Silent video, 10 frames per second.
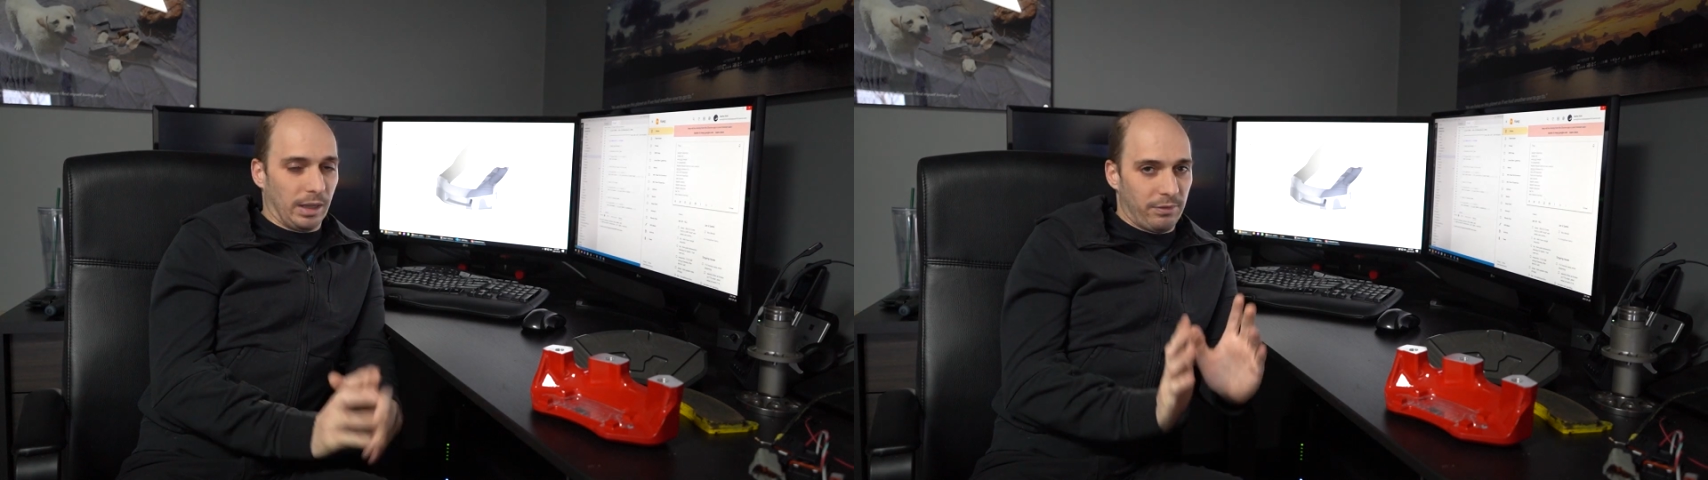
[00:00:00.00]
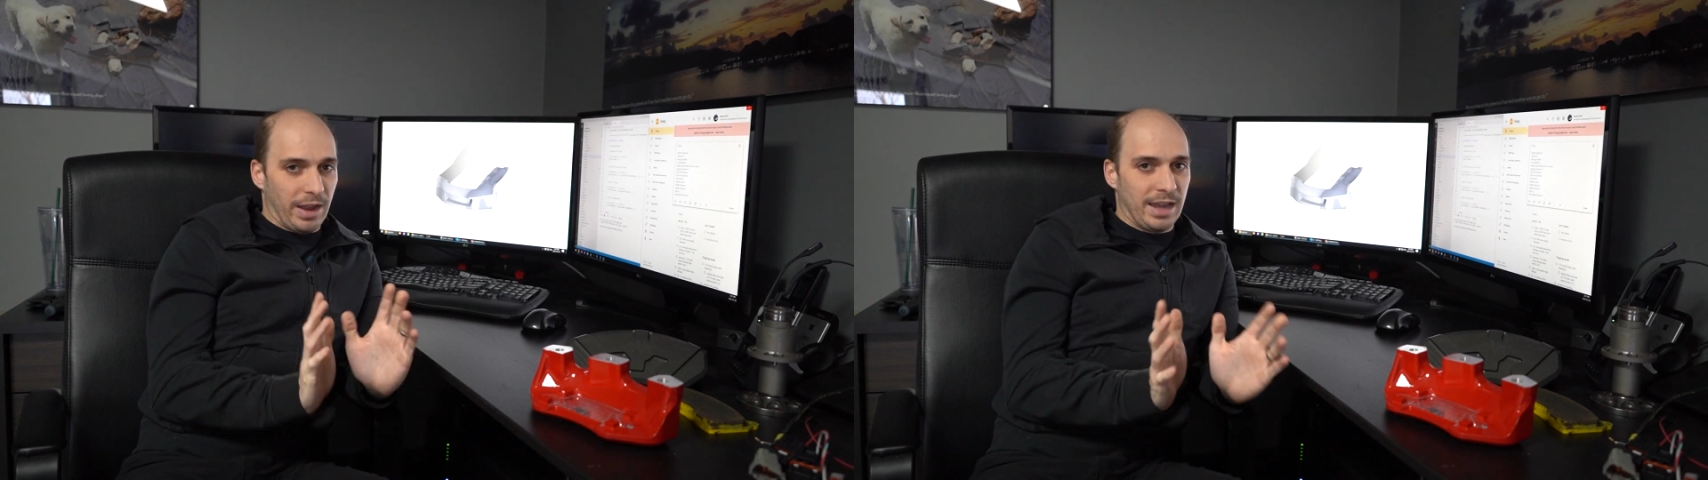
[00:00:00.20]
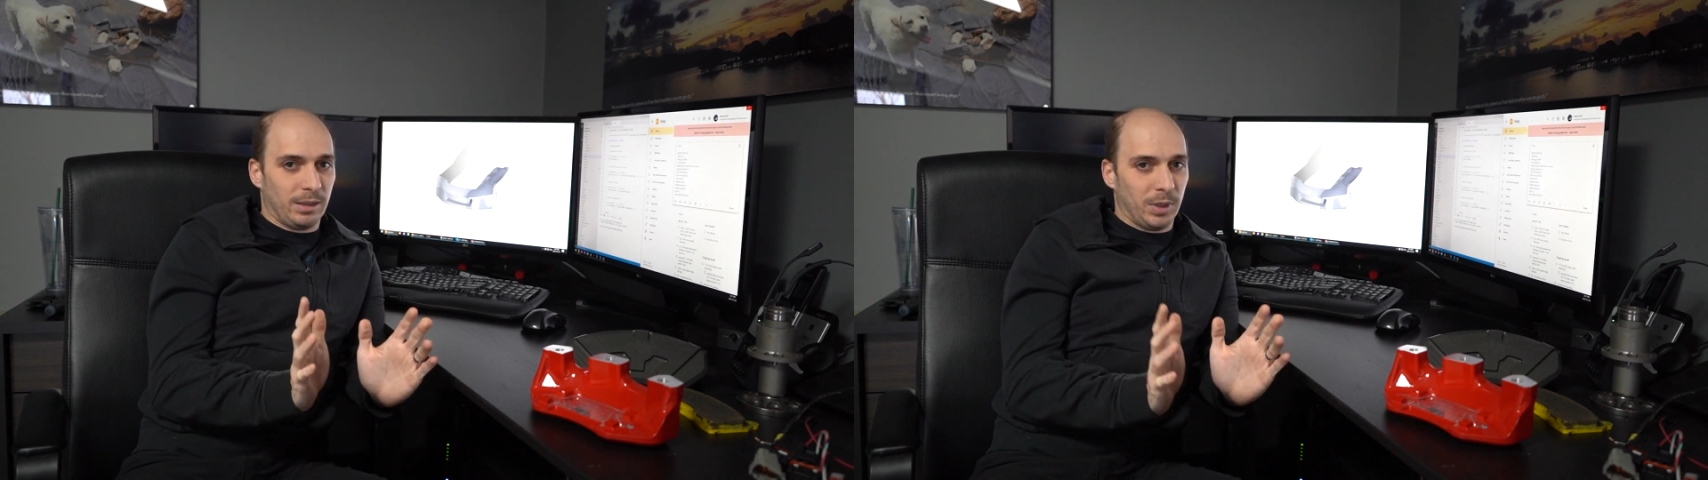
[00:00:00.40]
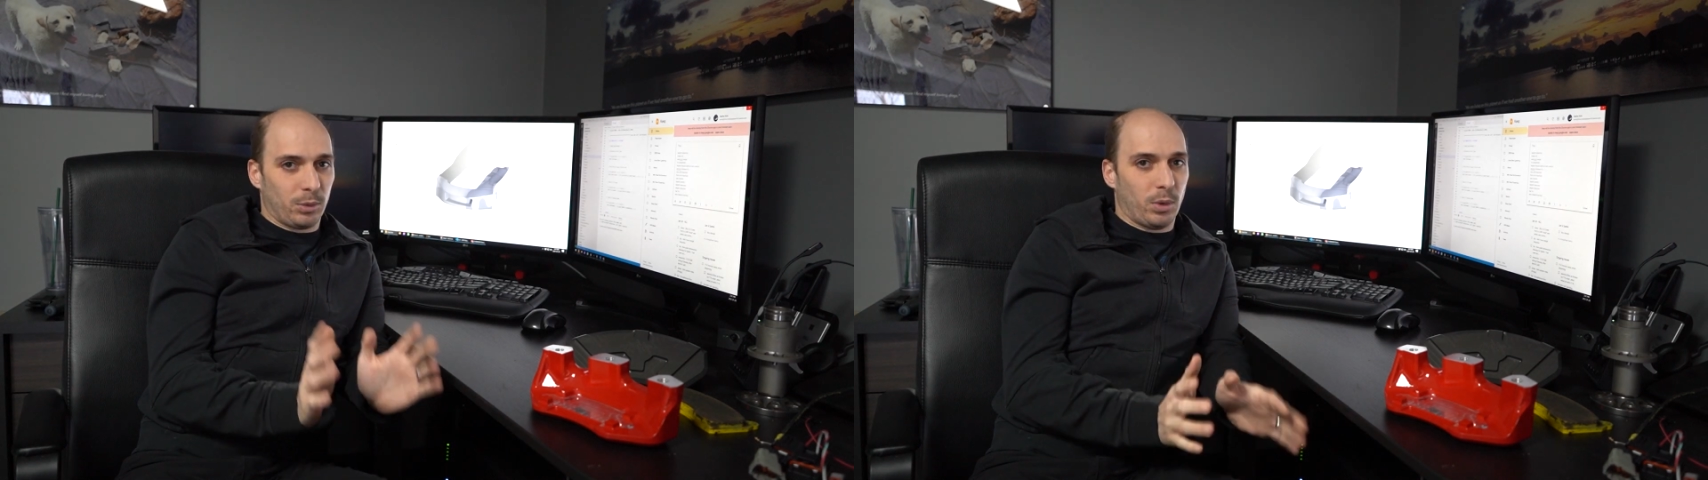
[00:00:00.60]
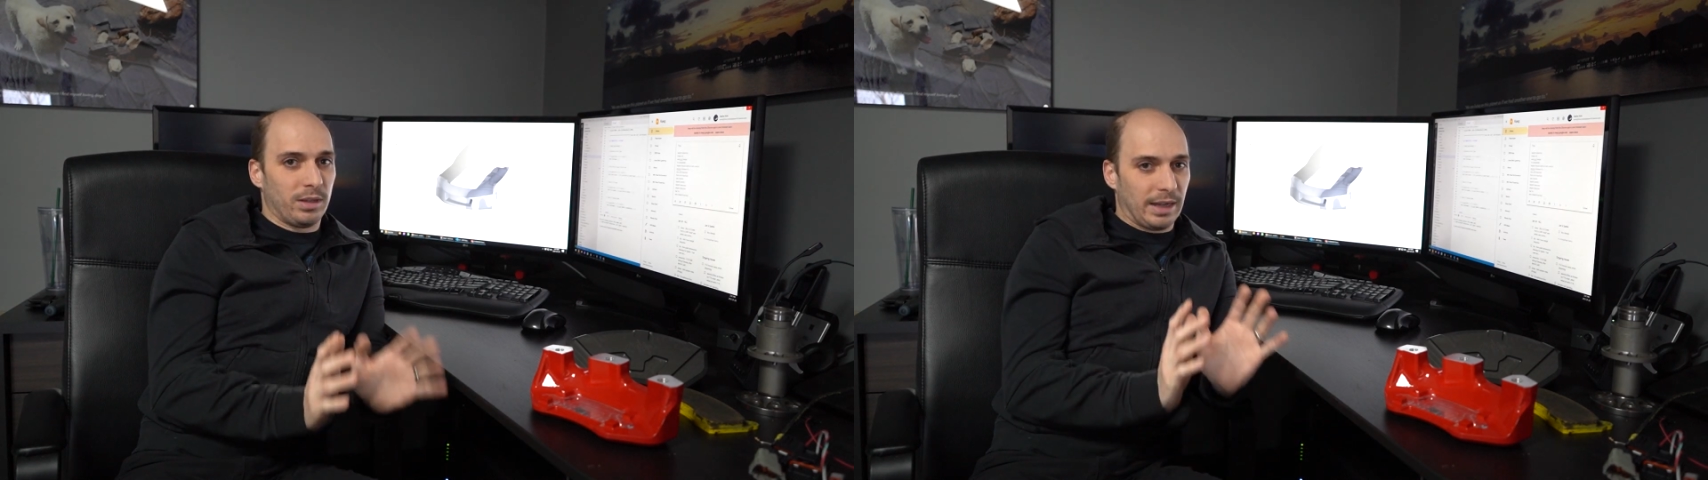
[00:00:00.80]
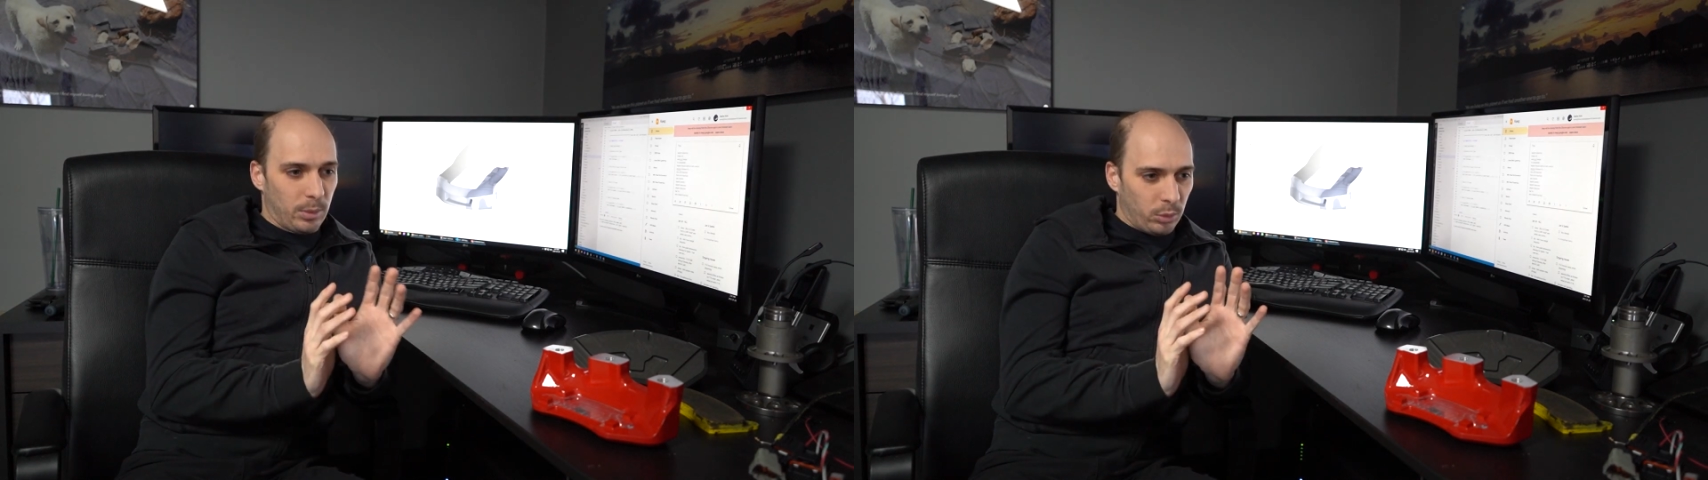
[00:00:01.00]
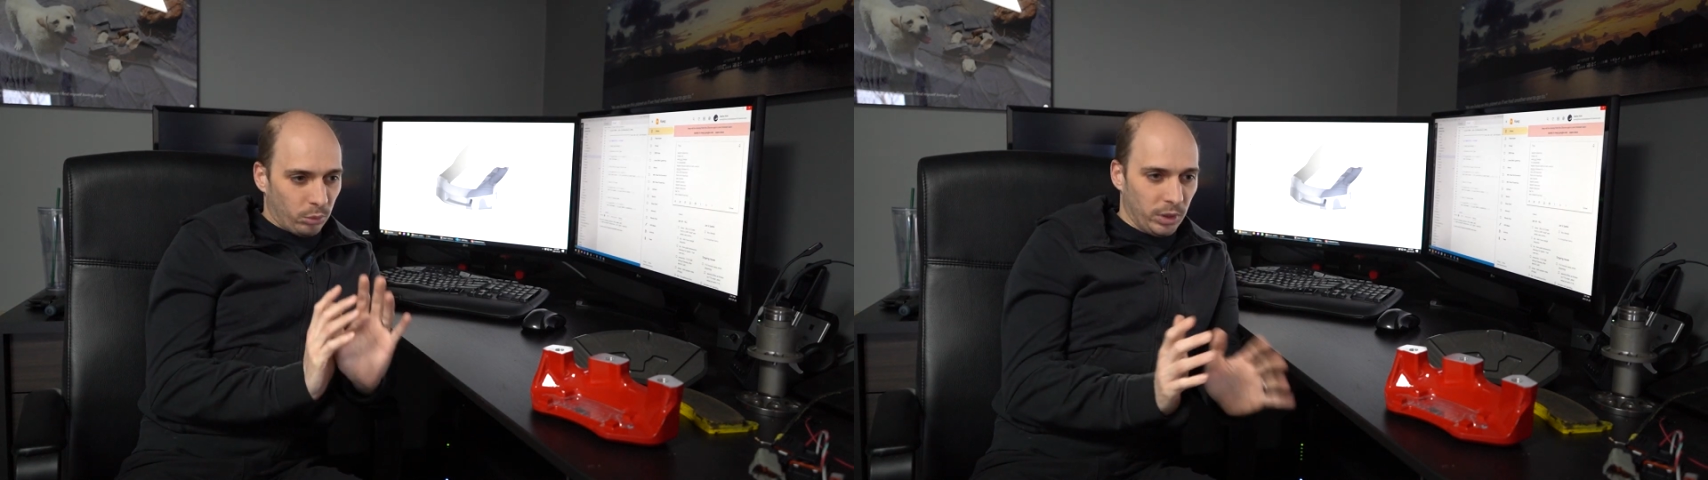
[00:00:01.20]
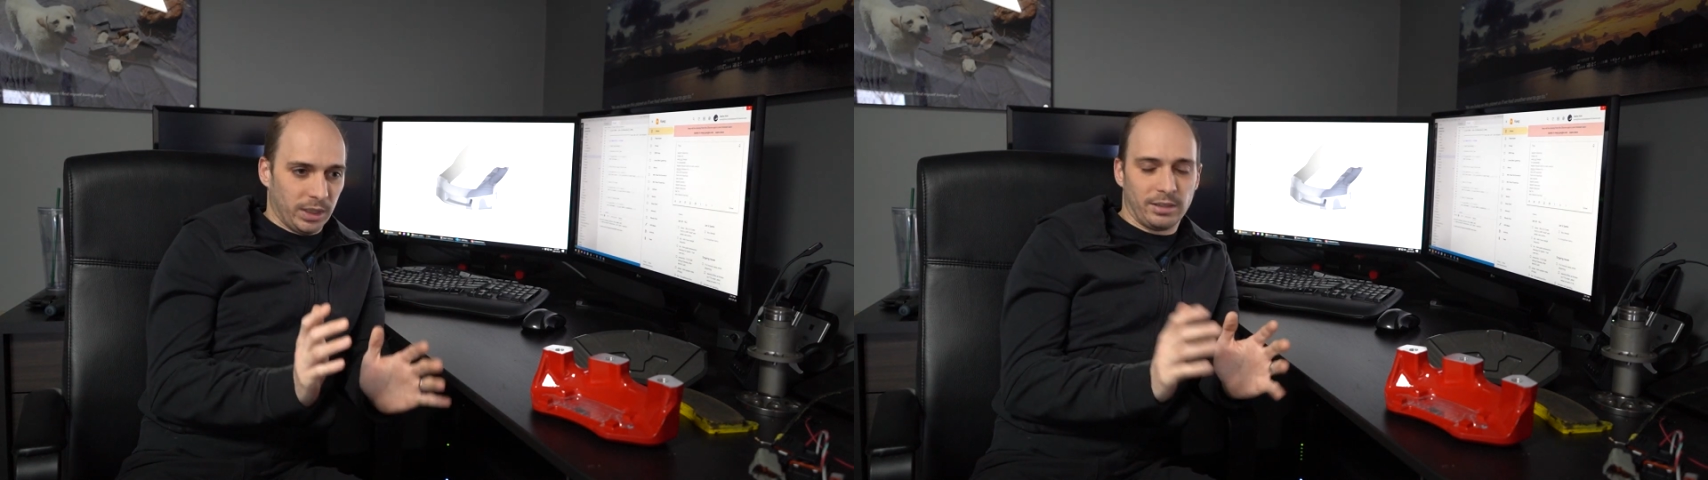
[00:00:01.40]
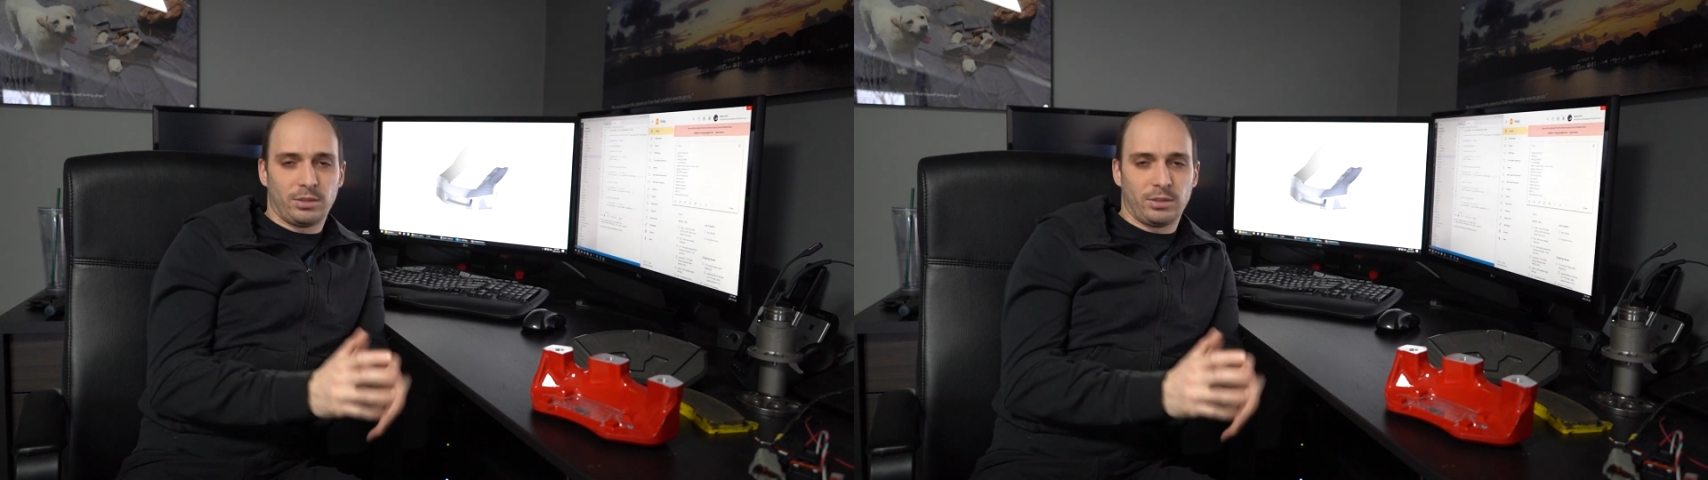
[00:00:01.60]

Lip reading: if I had to pick one thing, I would really like